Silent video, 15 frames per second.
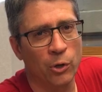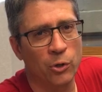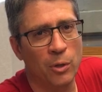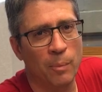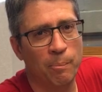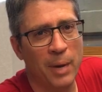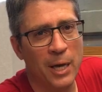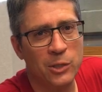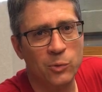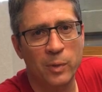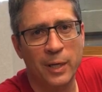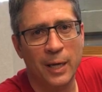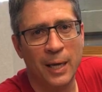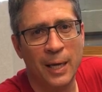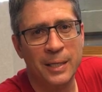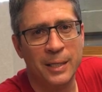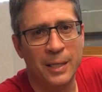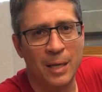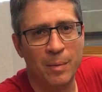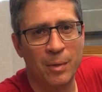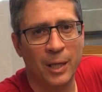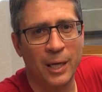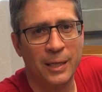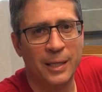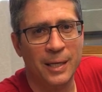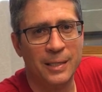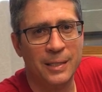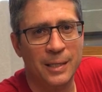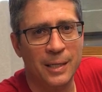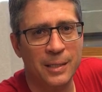going to do the best we can to emulate
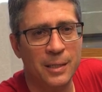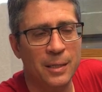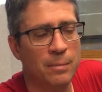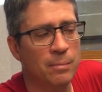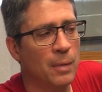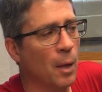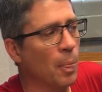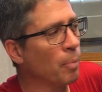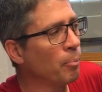that system,